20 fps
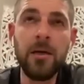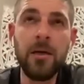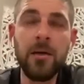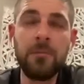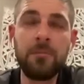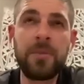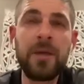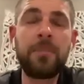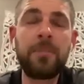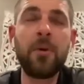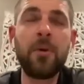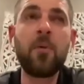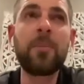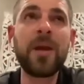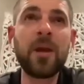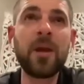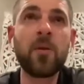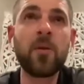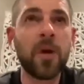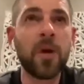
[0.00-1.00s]
people
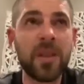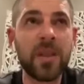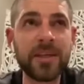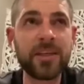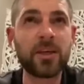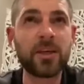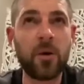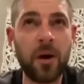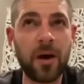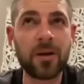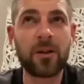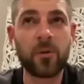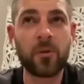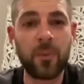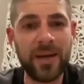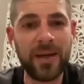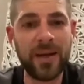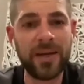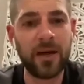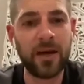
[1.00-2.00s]
being willing to go out of their
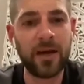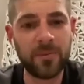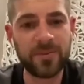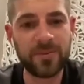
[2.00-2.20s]
way to help